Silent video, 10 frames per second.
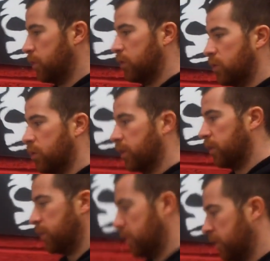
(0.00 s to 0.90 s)
We do
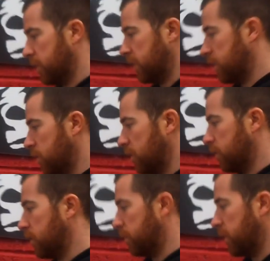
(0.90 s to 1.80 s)
quite a bit of accessory
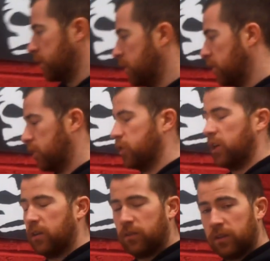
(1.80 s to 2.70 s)
lifts in the posterior
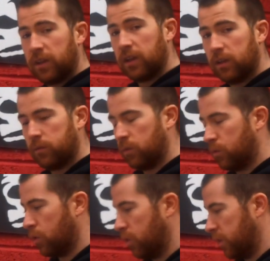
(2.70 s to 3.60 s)
chain, so the deadlift will
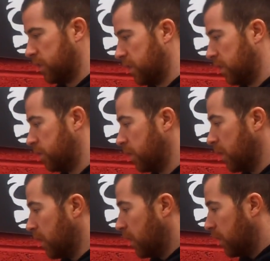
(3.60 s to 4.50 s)
grow in itself.
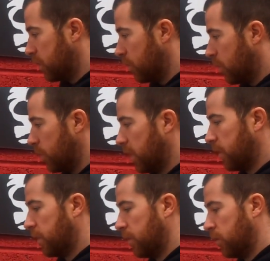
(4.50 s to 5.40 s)
So what we
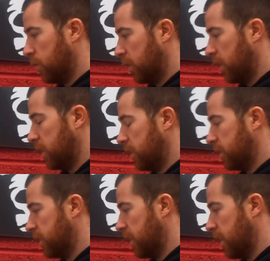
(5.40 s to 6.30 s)
have them doing
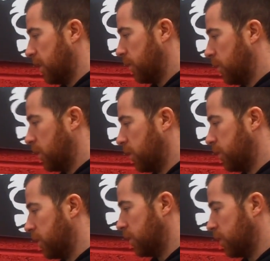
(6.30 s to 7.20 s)
is an
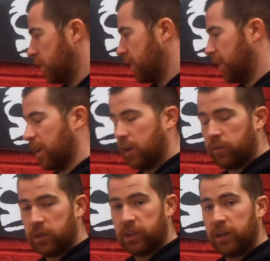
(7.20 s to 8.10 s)
awful lot of kind of
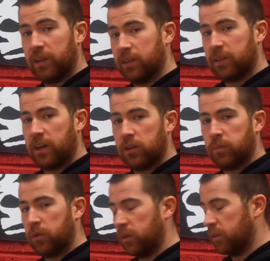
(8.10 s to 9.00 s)
heavy clean and
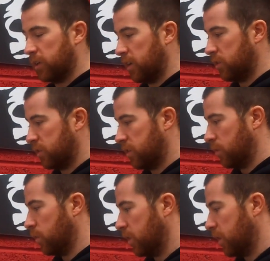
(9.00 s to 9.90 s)
snatch pulls, okay, just
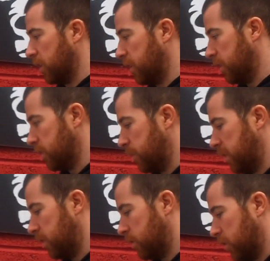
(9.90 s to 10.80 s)
to work on their
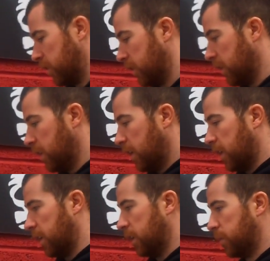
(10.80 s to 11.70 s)
speed strength
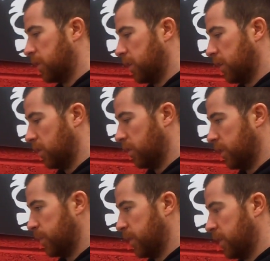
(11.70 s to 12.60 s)
and help their
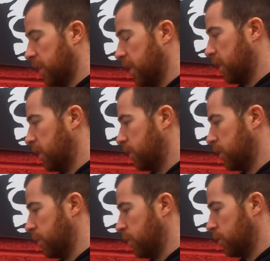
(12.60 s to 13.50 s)
Olympic
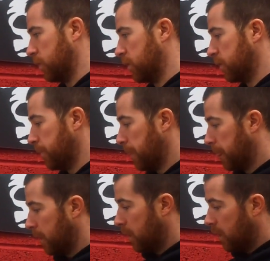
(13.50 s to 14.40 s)
lifting movements.
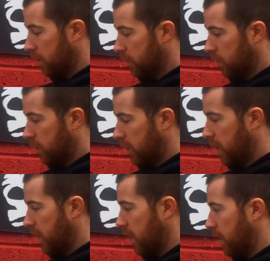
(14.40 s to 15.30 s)

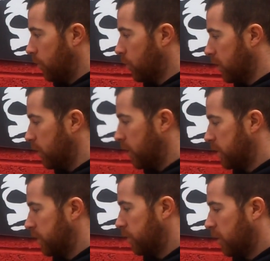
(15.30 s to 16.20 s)
So Monday,
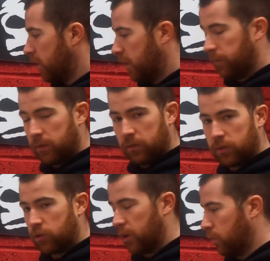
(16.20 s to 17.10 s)
Wednesday, Friday,
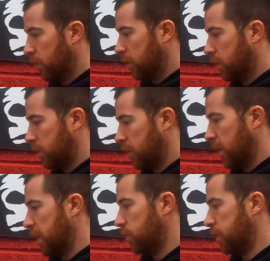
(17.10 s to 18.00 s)
strength work,
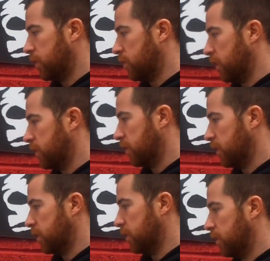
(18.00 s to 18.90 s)
8-week strength
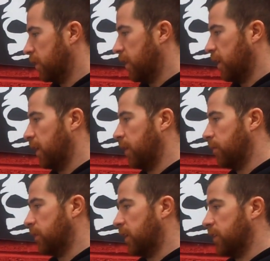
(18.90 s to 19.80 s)
cycle,
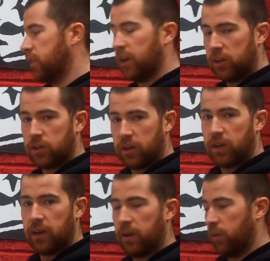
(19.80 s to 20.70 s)
that is gauged to
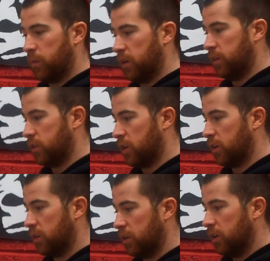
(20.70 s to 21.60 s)
get everybody
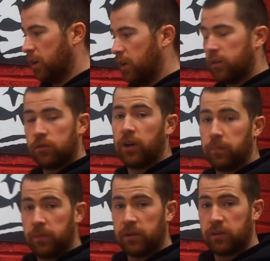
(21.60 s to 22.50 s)
stronger.
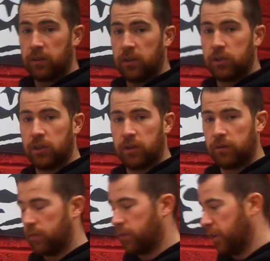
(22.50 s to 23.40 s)
Strength builds conditioning,
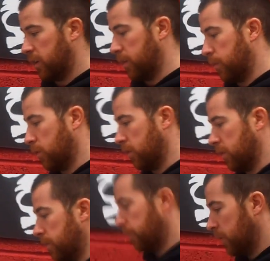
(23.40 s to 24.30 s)
vitally important.